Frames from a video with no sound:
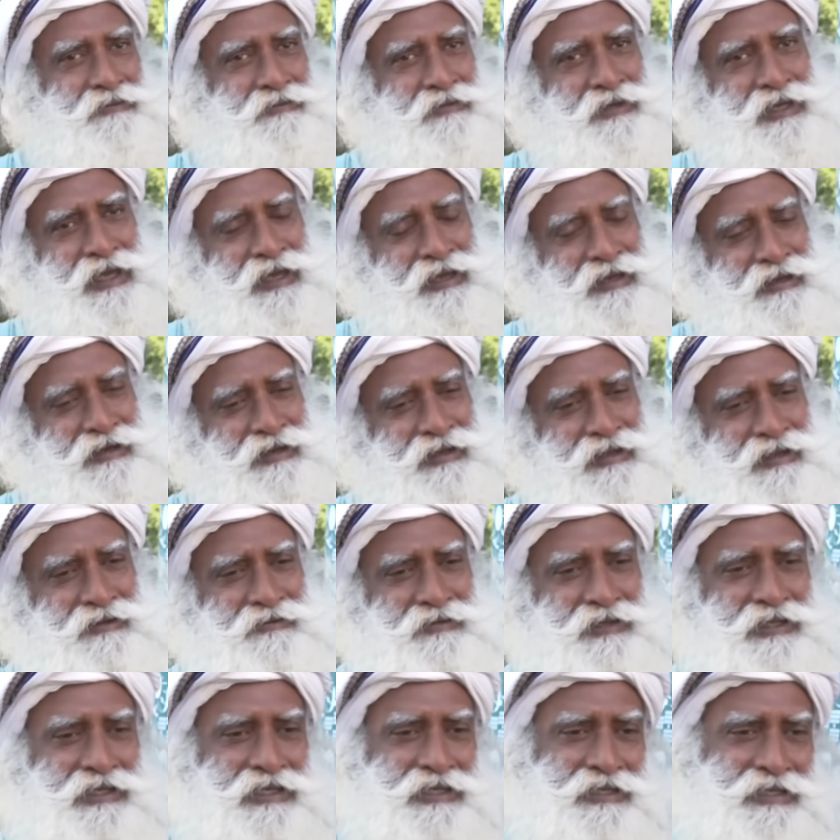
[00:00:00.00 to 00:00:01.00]
We
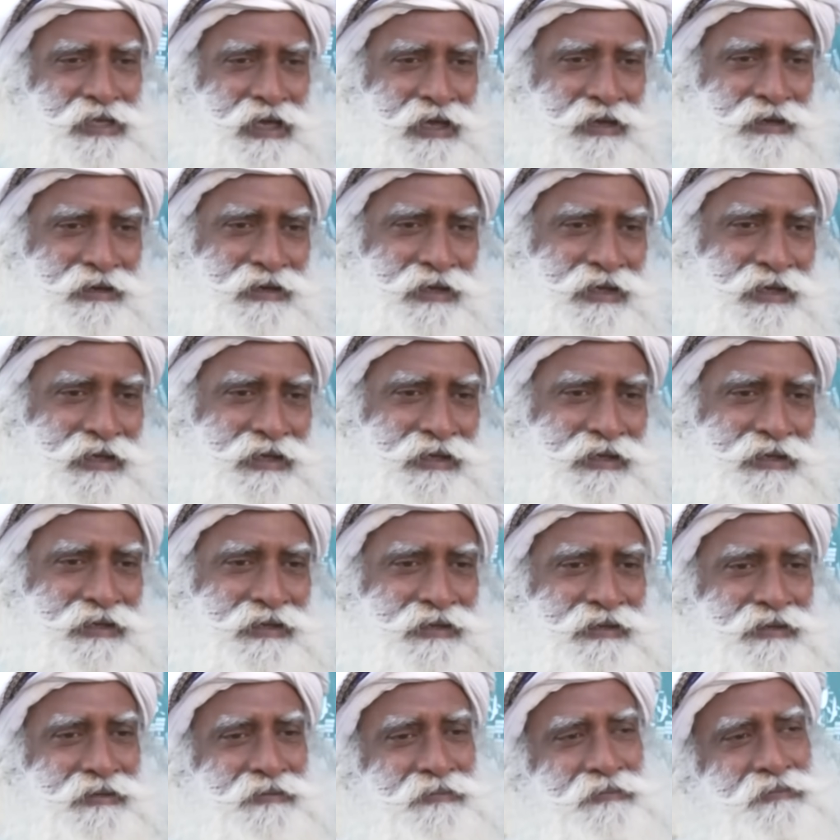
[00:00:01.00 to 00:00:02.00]
agree, we disagree,
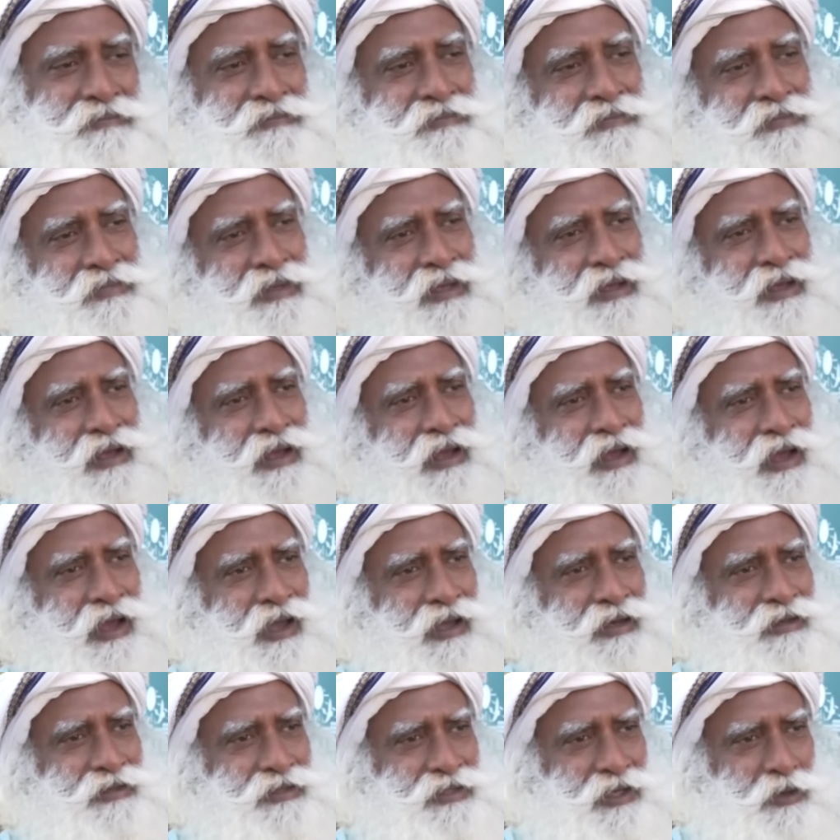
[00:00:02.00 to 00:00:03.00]

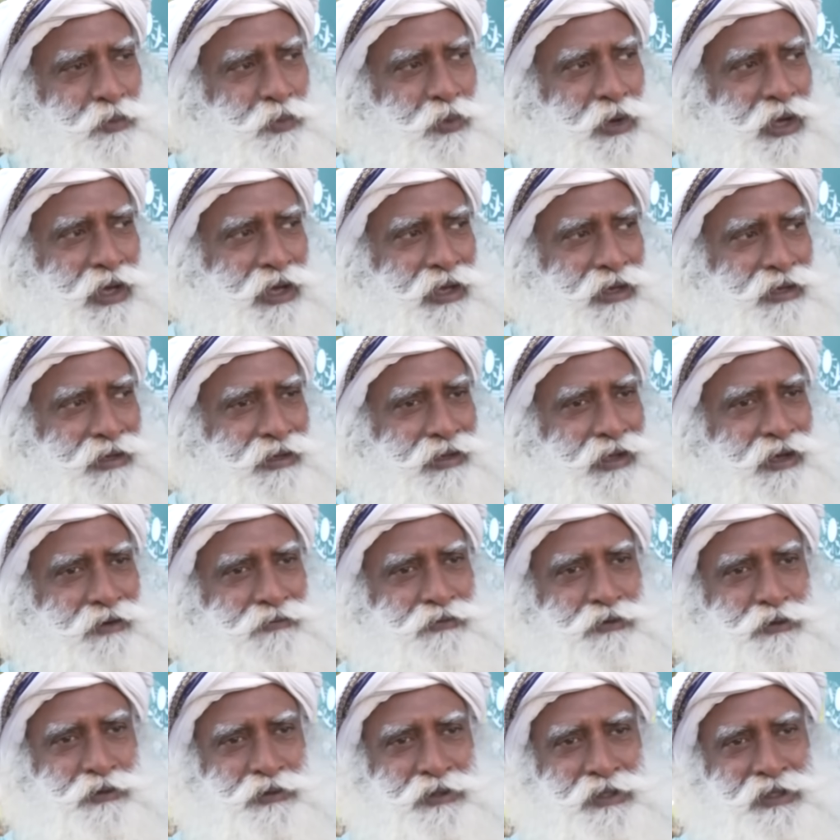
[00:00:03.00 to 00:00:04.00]
and somewhere
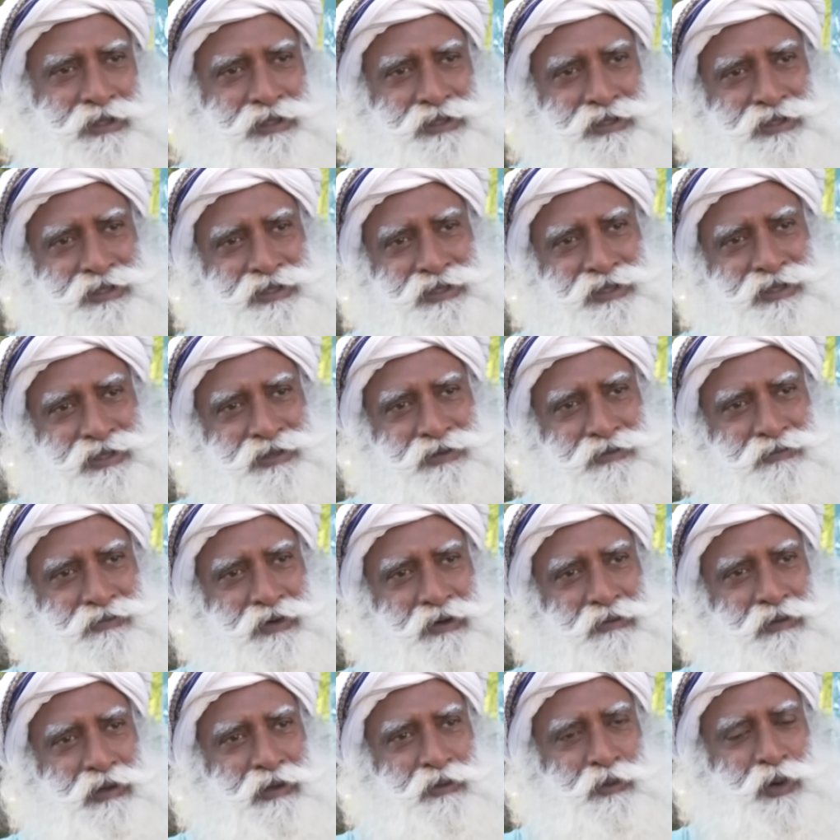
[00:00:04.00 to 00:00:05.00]
a few things
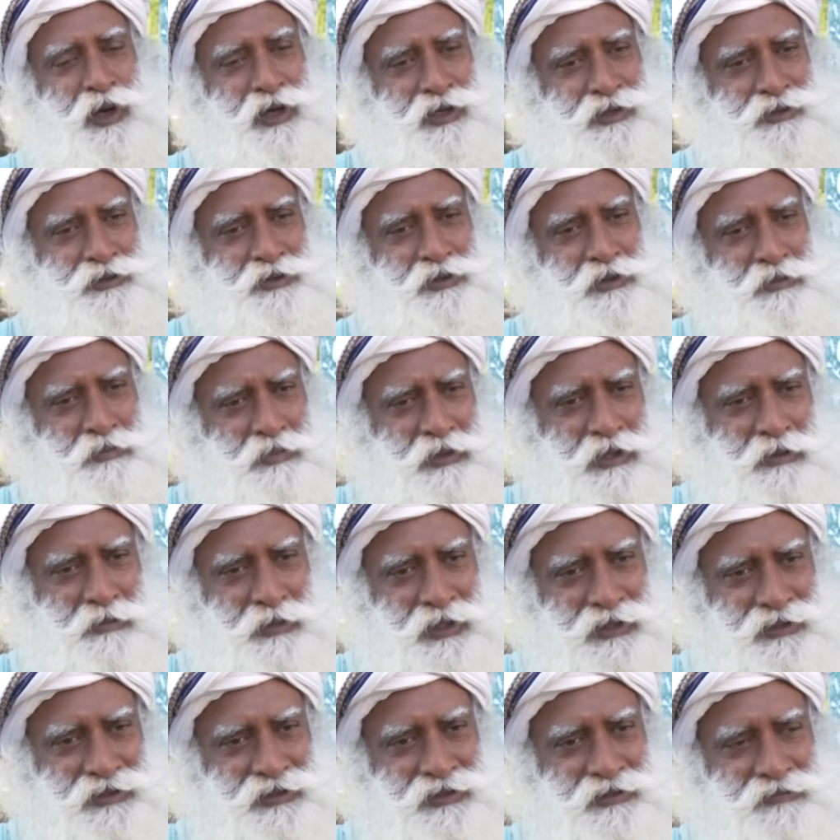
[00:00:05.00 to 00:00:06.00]
we will work to
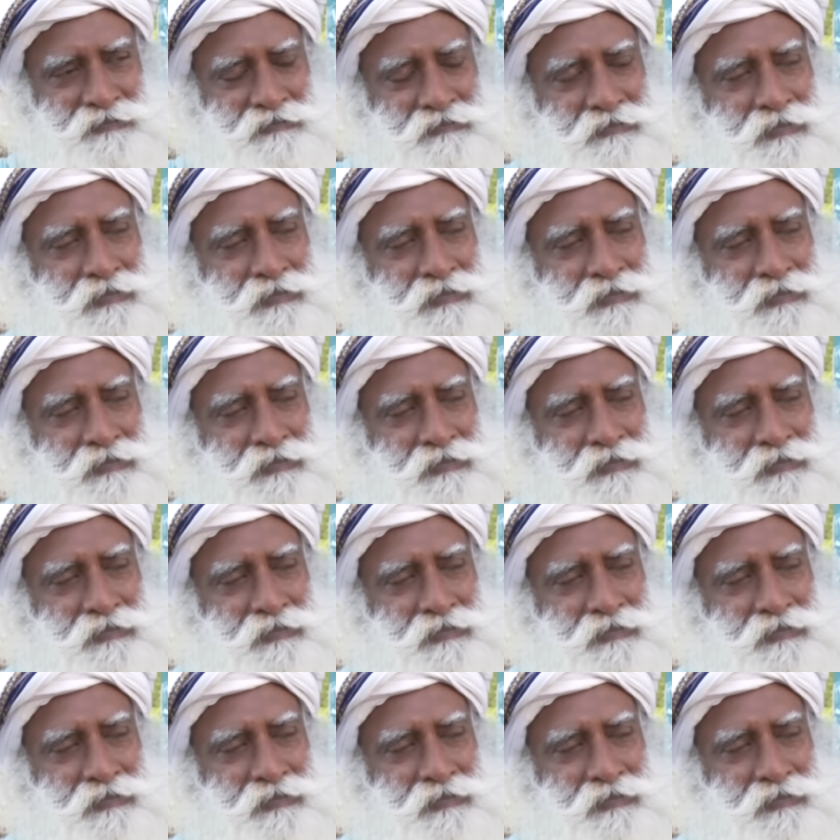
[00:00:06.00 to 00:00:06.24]
implement.